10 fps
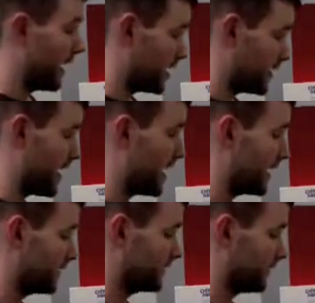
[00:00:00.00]
and
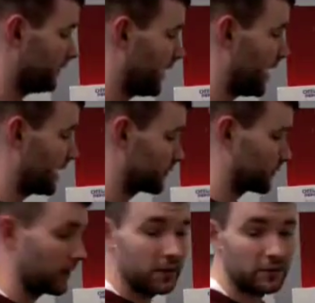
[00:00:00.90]
that is, in fact,
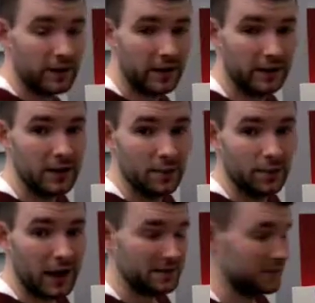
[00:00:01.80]
greater than
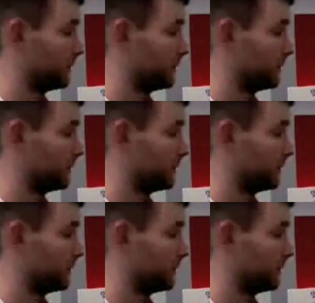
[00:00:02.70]
positive